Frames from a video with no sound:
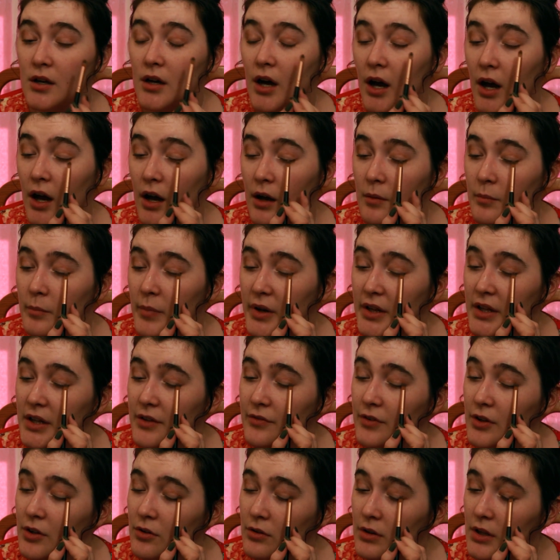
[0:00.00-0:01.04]
But
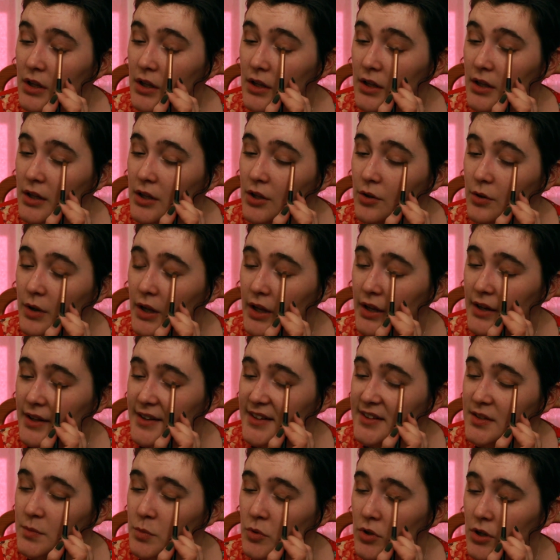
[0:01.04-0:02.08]
if you need it, you can
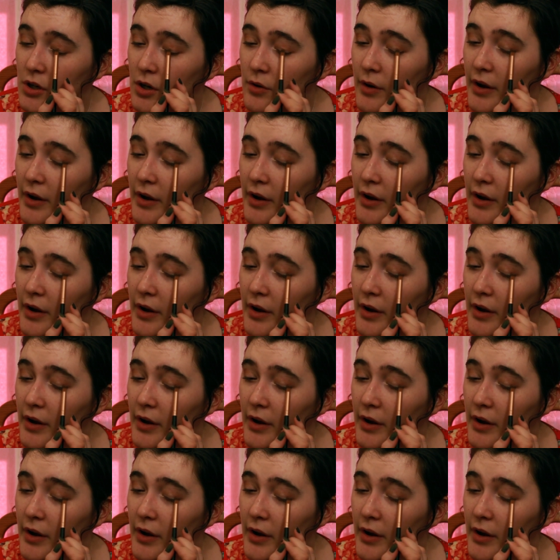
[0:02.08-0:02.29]
explore